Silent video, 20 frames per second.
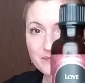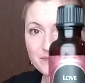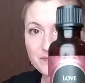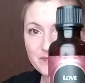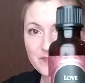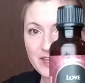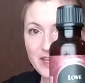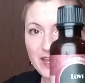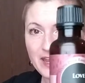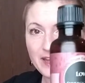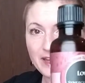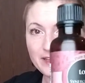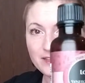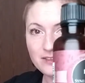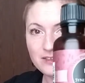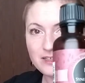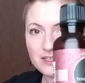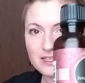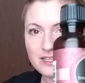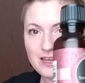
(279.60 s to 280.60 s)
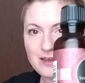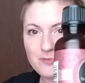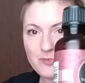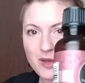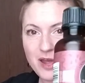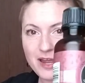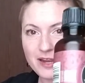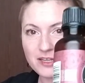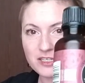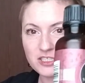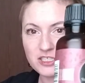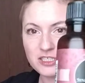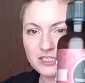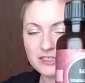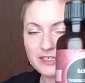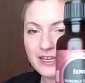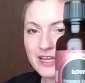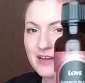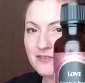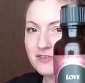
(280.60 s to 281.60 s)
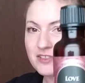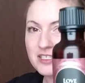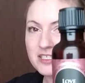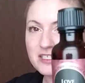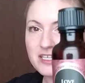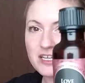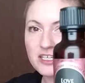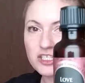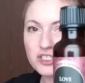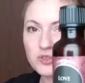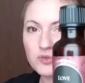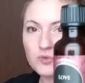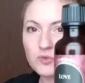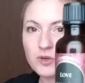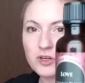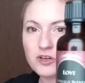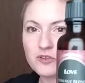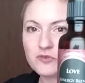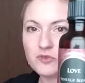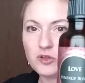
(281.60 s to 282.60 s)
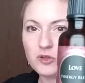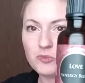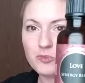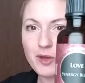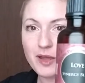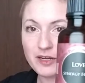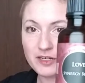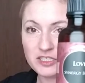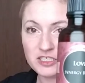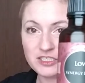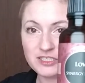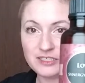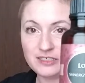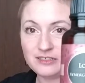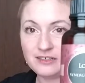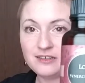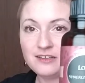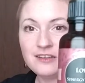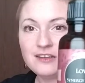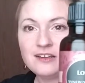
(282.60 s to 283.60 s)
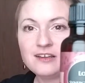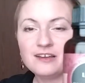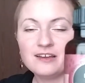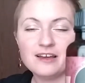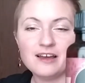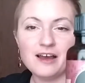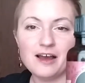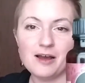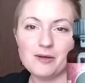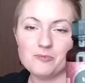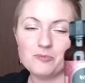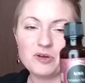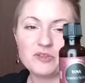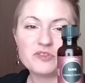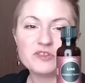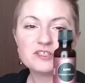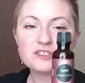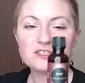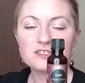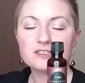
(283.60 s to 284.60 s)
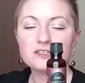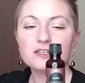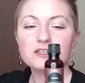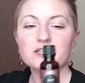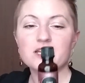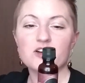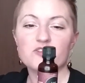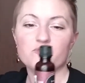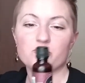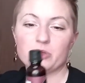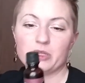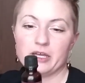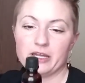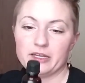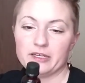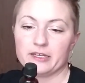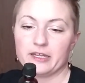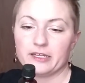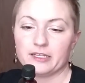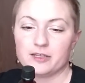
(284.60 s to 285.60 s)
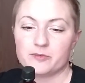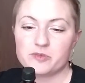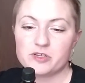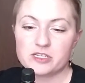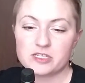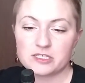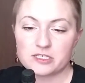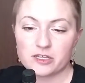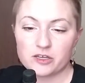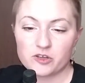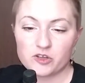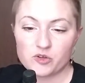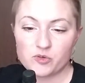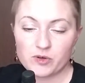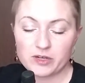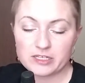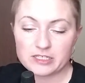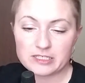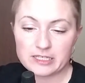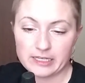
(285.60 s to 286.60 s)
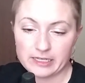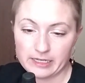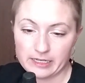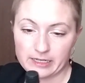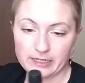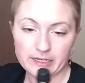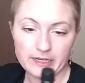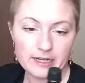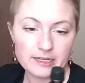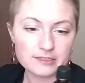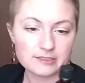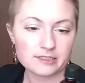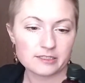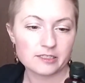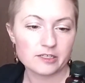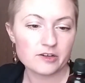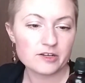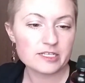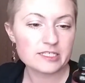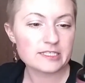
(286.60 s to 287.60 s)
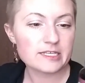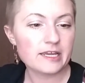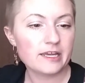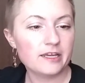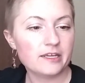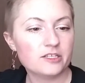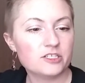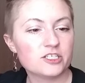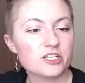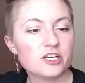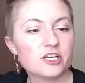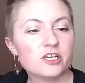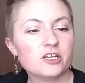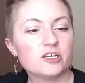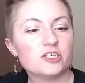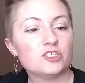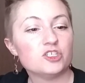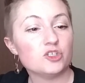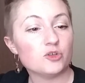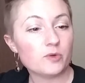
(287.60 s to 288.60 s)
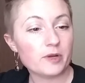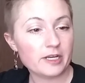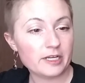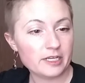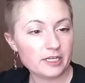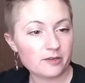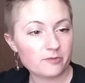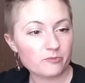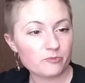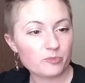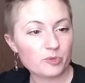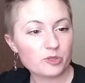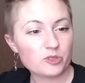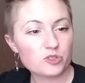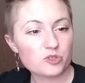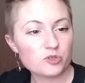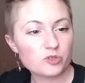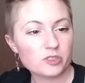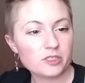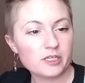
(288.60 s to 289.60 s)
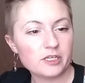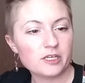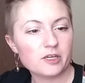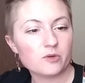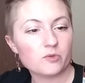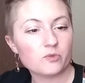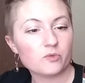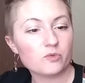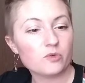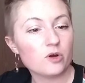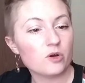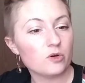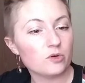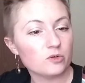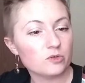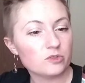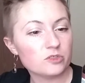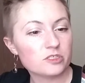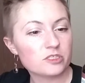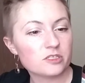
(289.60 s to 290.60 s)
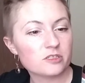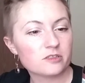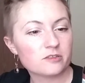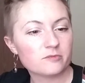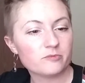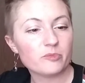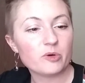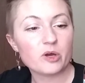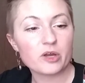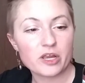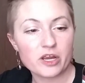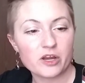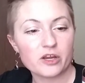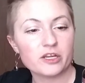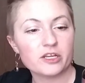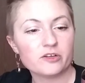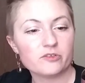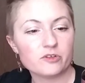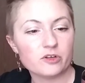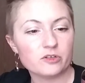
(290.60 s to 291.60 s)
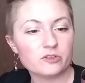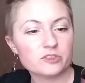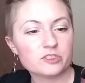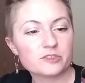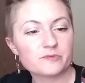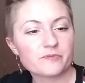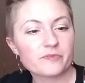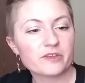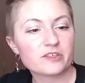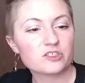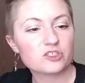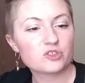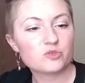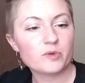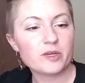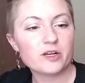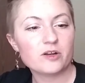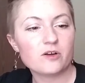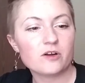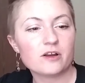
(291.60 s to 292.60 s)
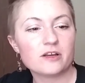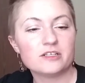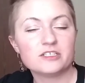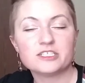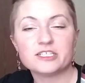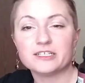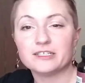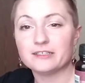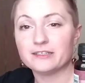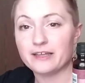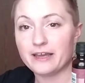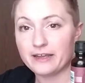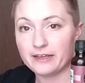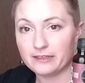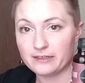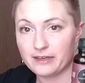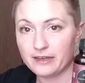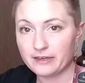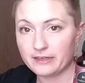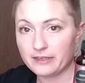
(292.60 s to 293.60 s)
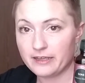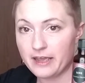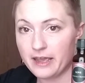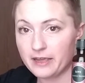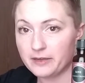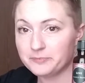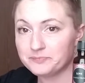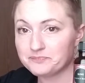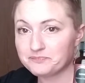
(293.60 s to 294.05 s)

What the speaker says: Okay, and look at that packaging. They have such wonderful packaging. But this is the Love blend, and let me just tell you what is in it. It has clary sage, geranium, patchouli, rose, Bulgarian rose, sweet orange, and Lang Lang, okay?